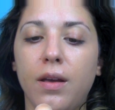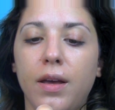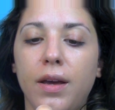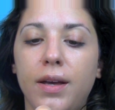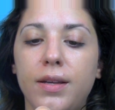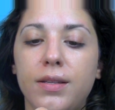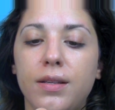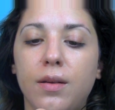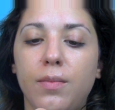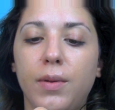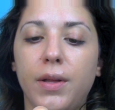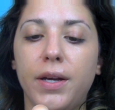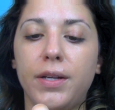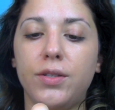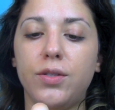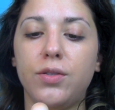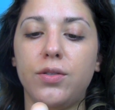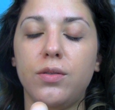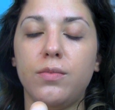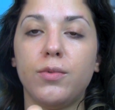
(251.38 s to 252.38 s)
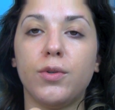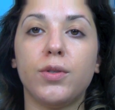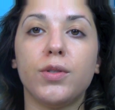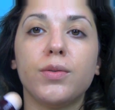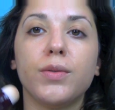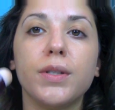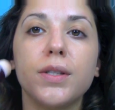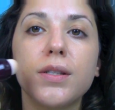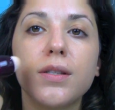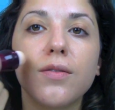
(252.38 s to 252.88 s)
I guess I'll apply 2 more
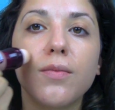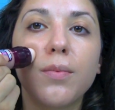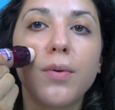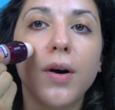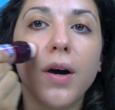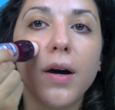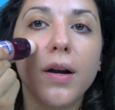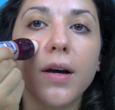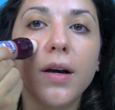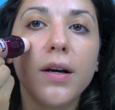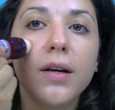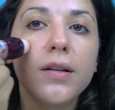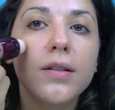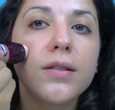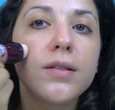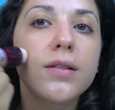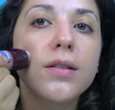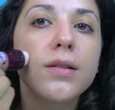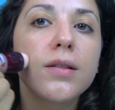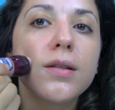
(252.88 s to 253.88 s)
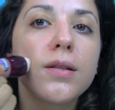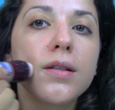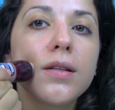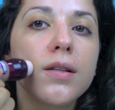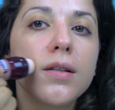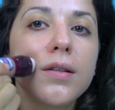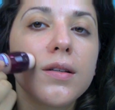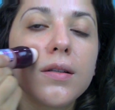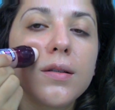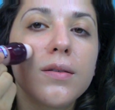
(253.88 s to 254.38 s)
twists of product.
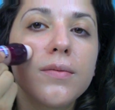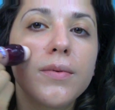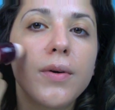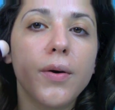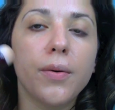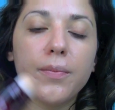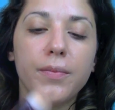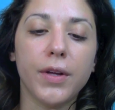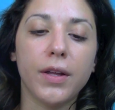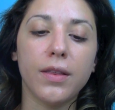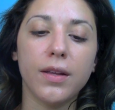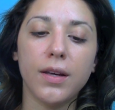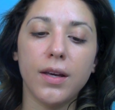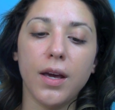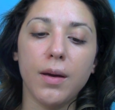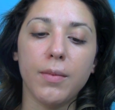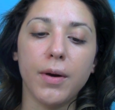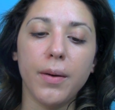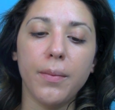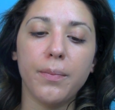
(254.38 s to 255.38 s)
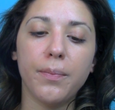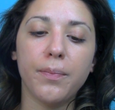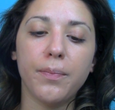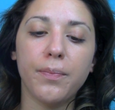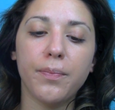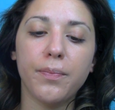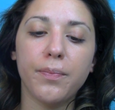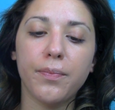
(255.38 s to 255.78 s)
Oh, nothing came up.